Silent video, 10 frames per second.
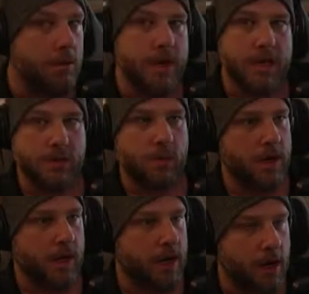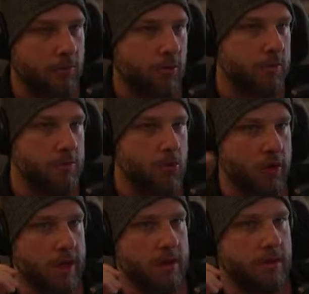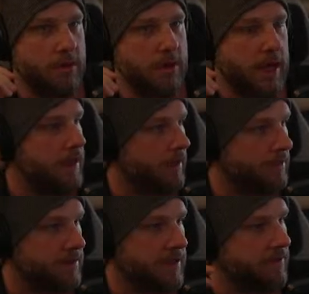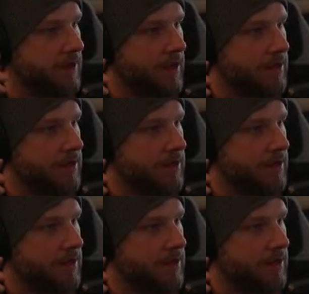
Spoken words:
this one, again, humbled me more than anything else that I've done.